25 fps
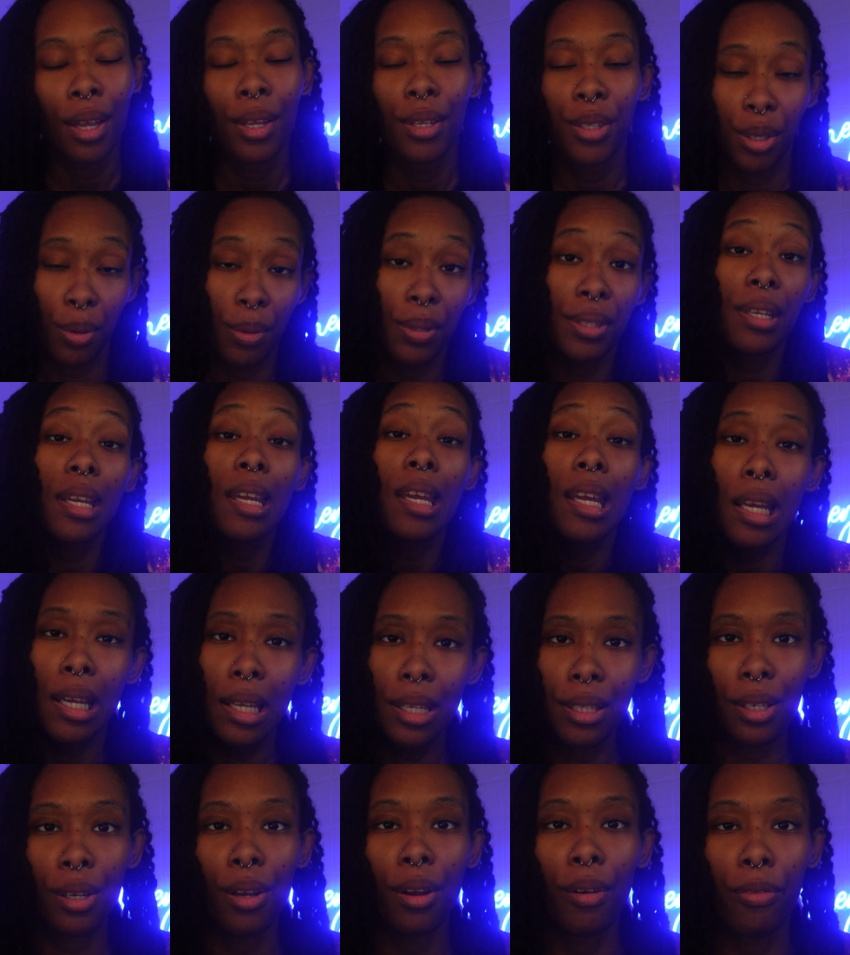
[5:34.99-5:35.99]
So it's
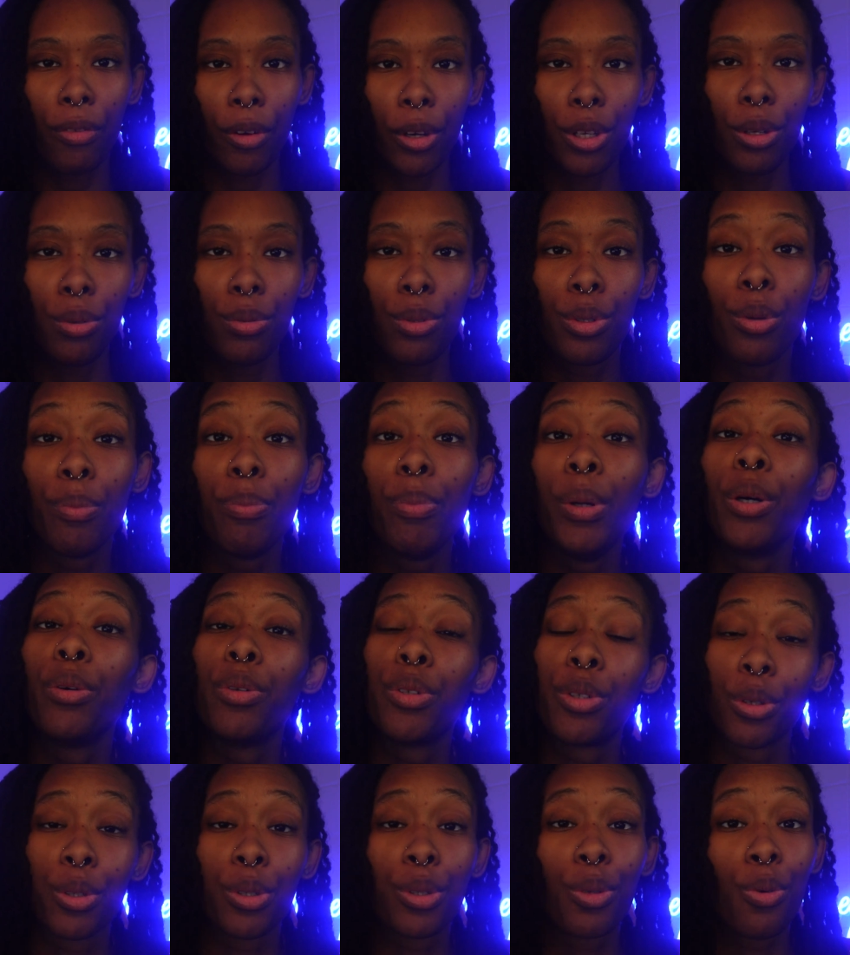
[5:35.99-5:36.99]
easier for you to
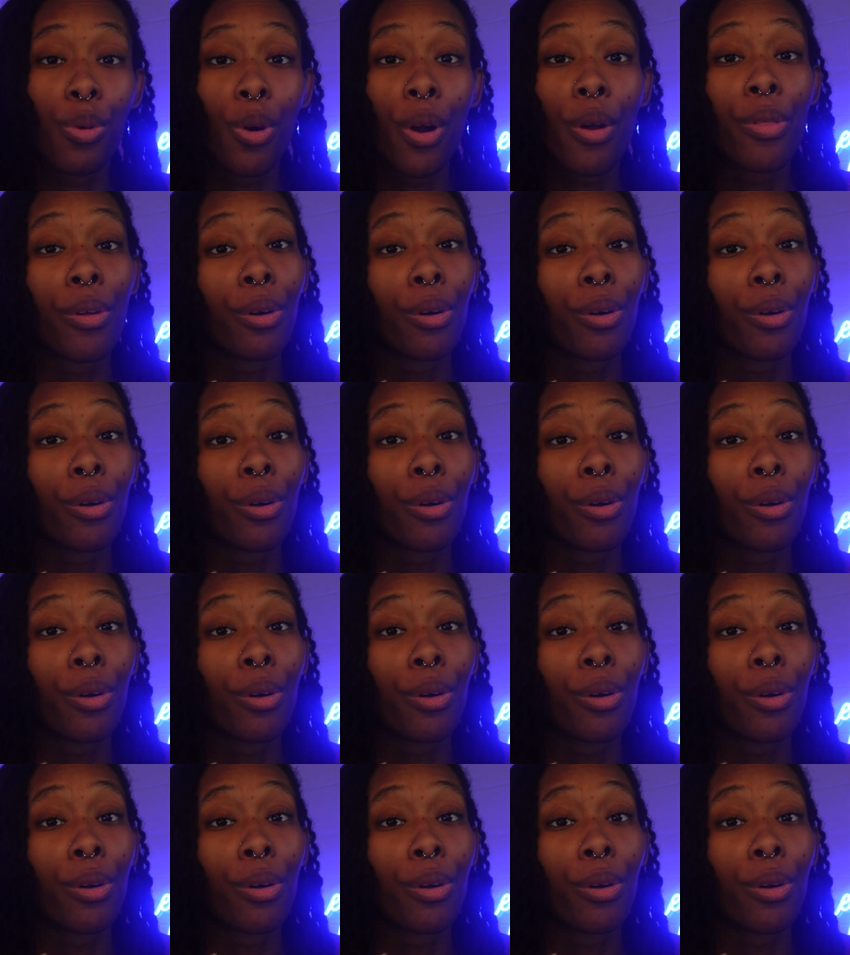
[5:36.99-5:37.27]
build your score